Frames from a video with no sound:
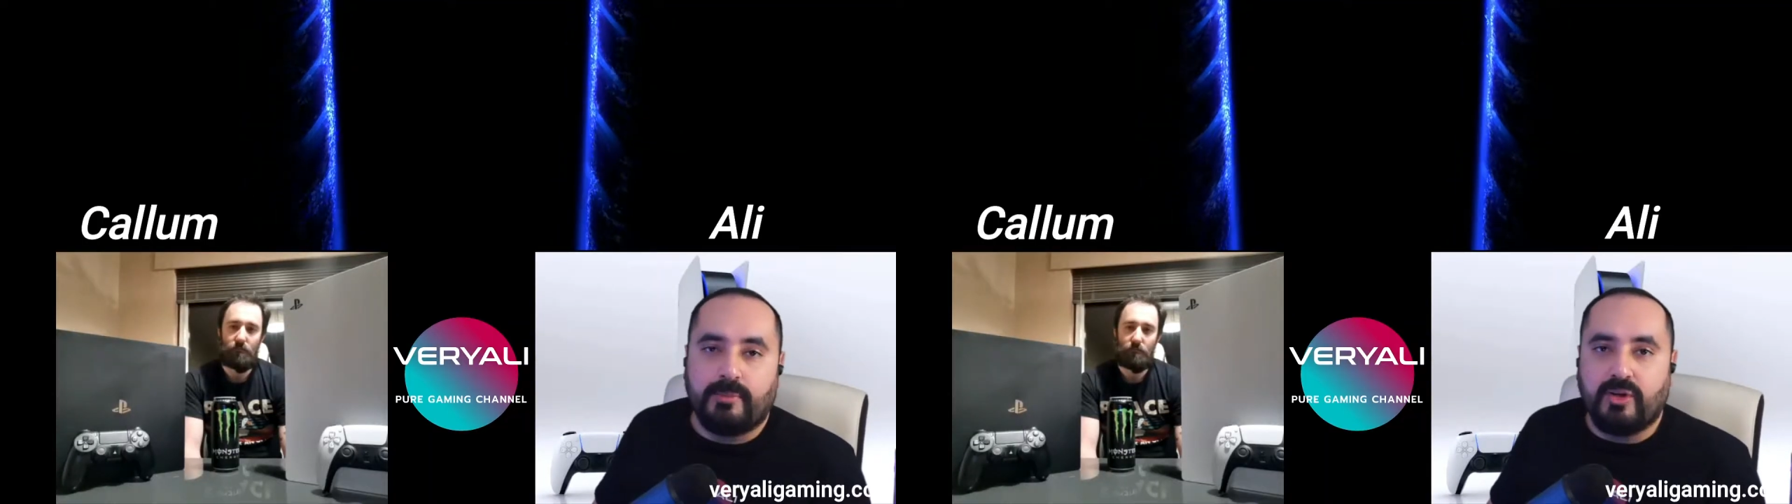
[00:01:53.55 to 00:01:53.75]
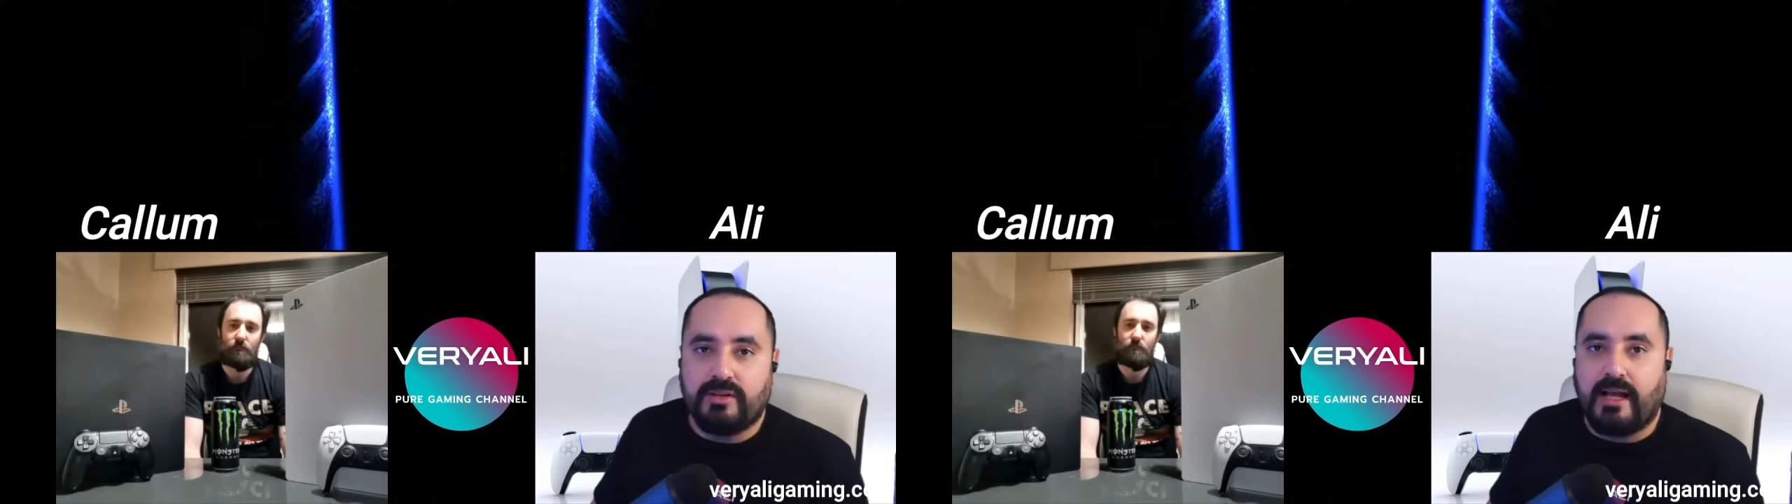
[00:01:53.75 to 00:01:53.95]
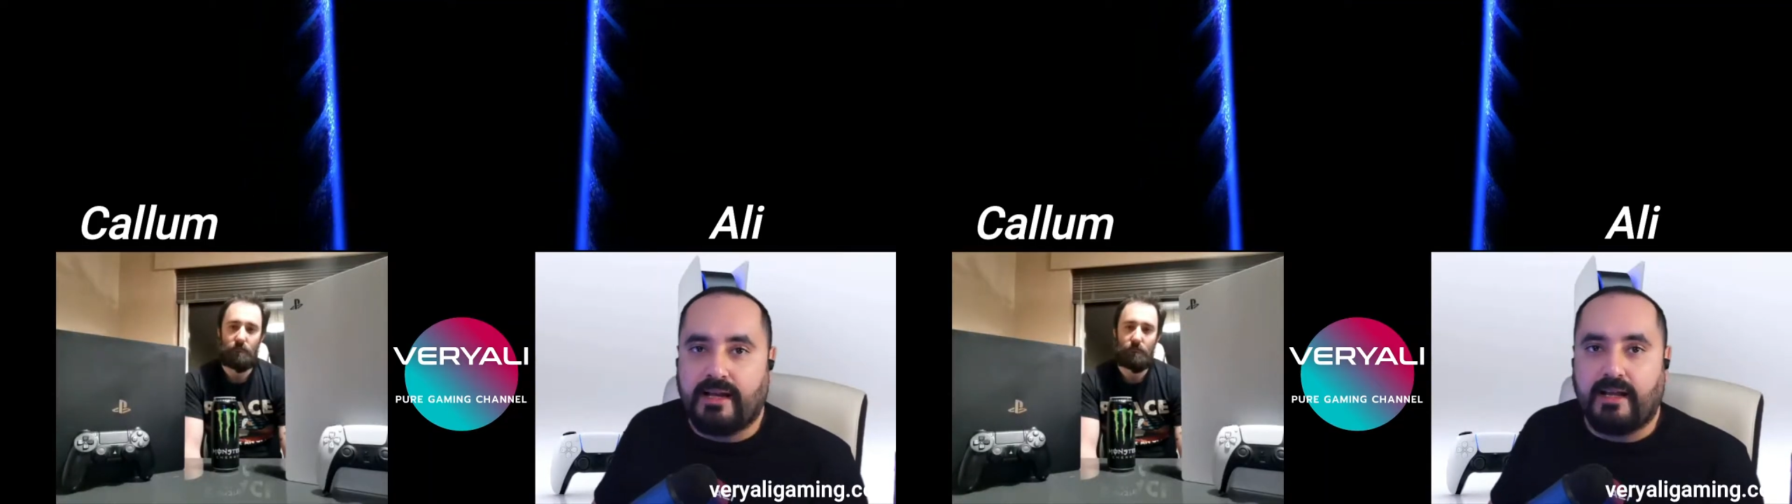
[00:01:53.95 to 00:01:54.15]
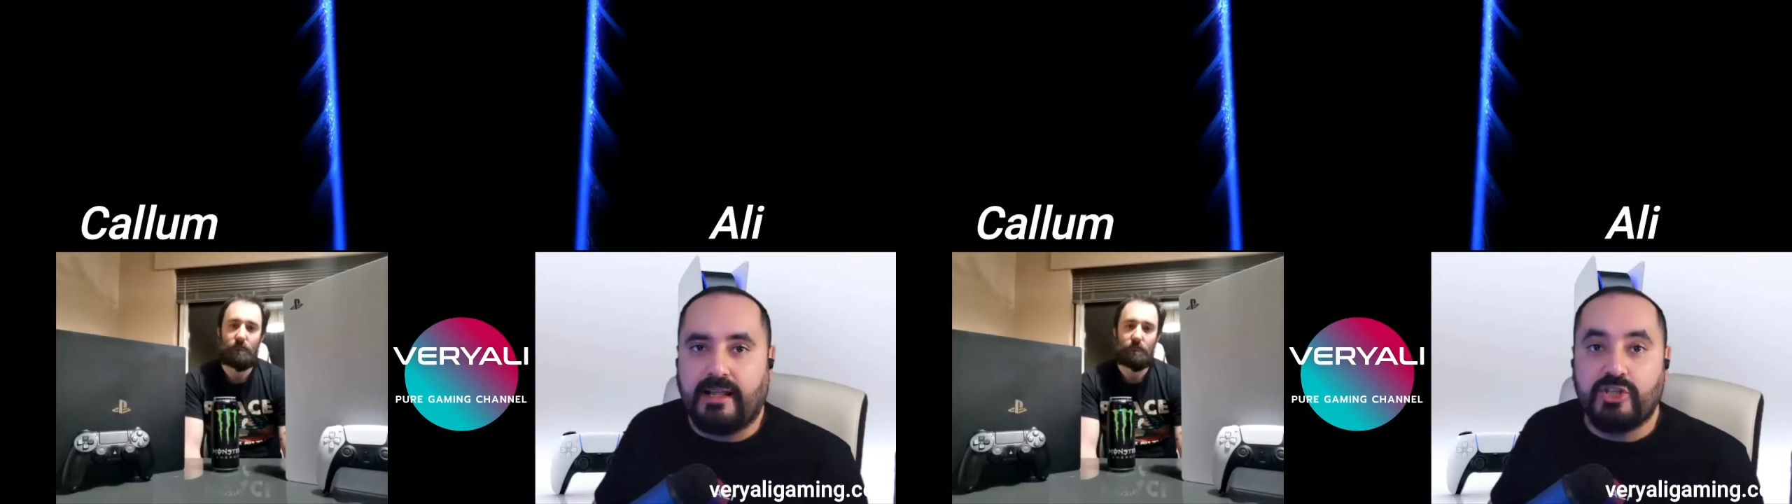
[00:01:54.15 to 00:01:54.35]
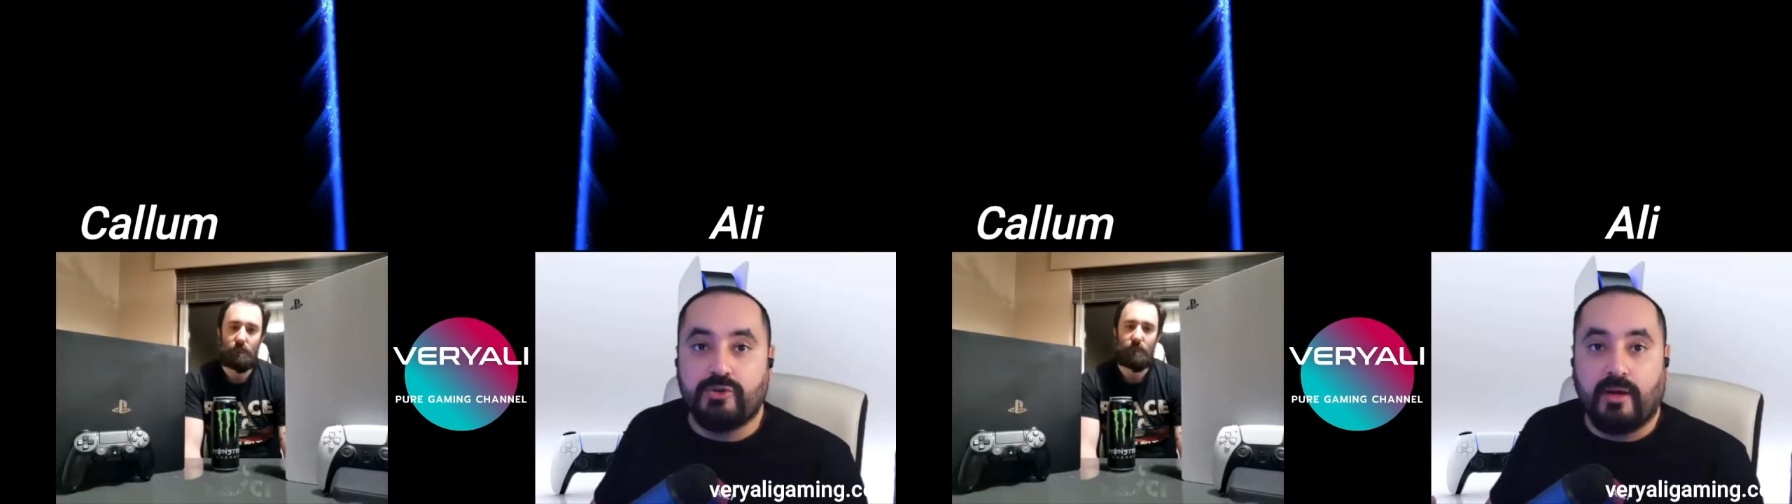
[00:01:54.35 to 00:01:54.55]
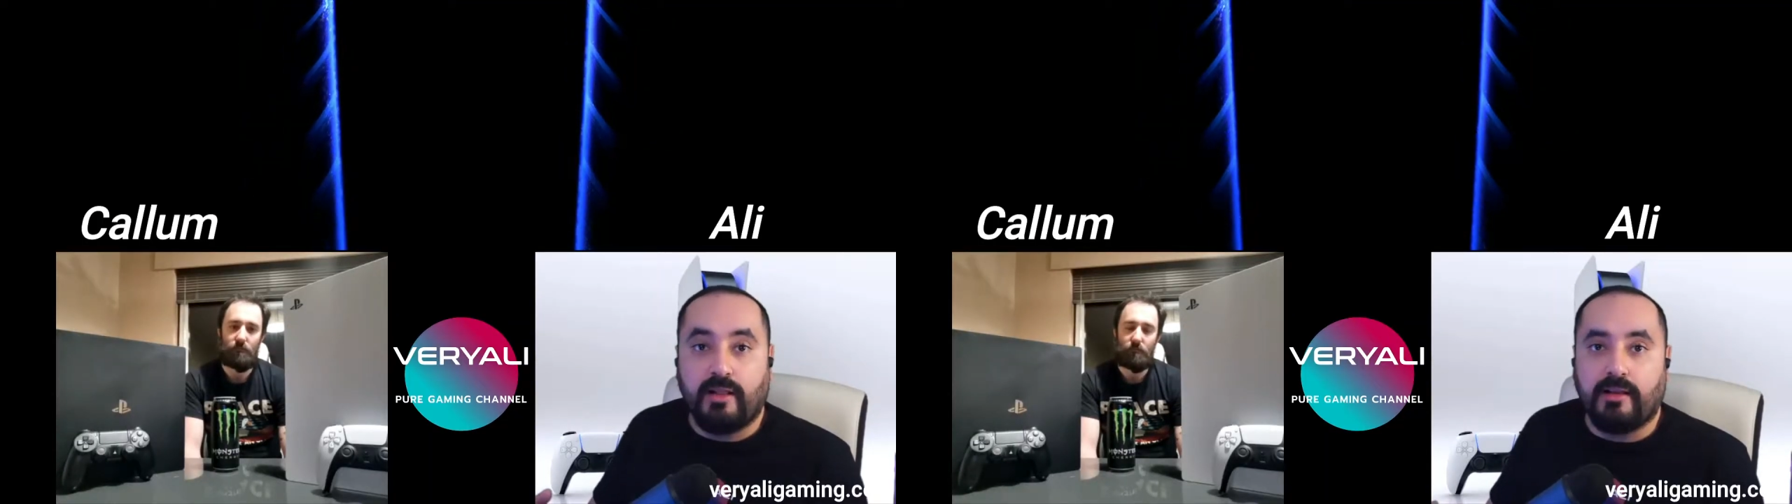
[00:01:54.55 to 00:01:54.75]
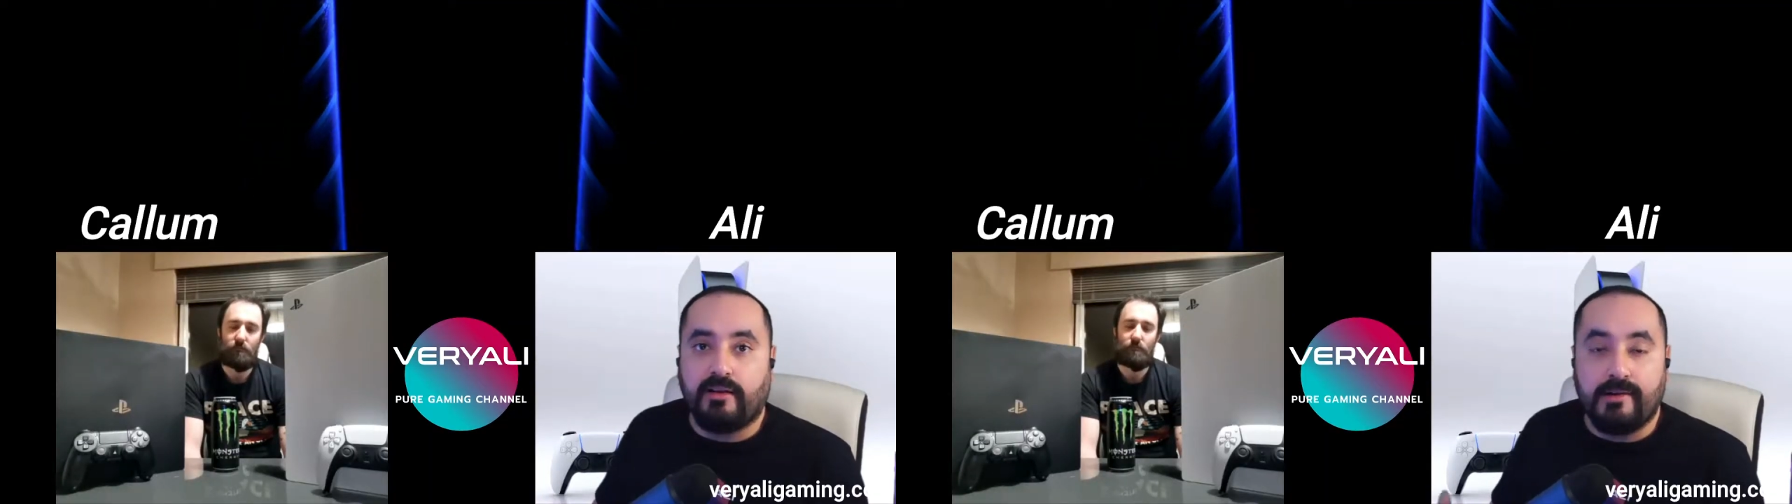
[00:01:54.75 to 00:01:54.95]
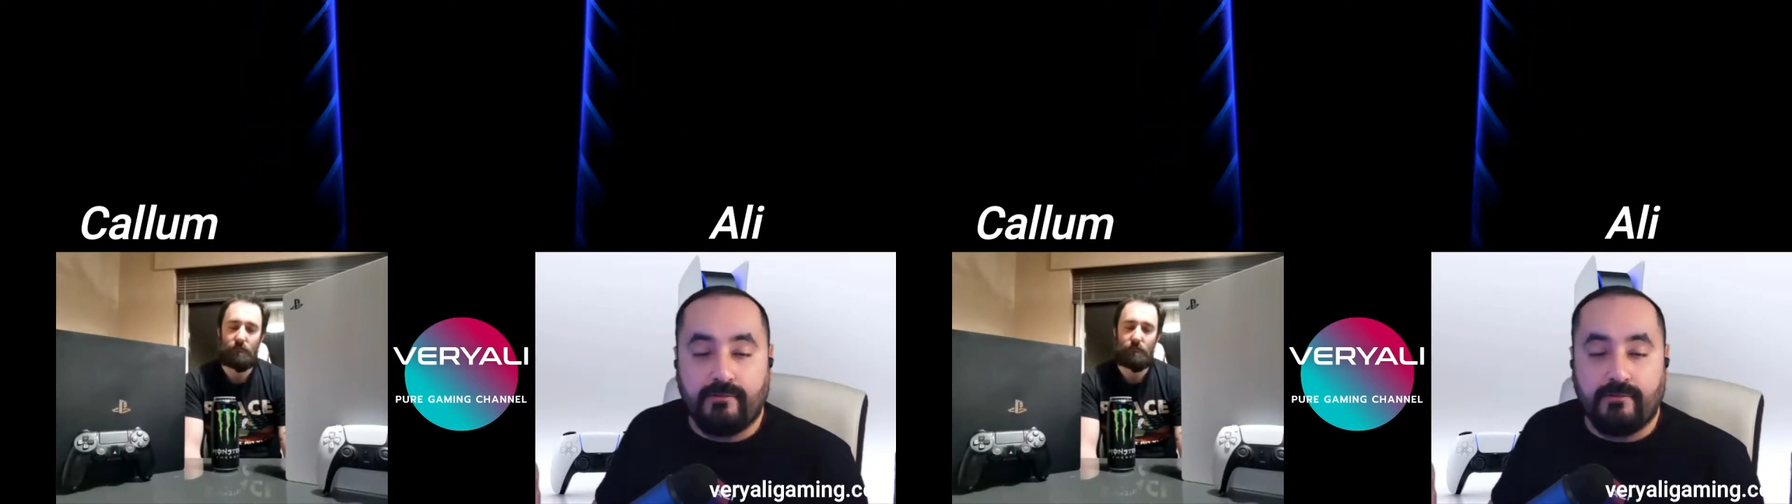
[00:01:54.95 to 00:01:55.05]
not like an actual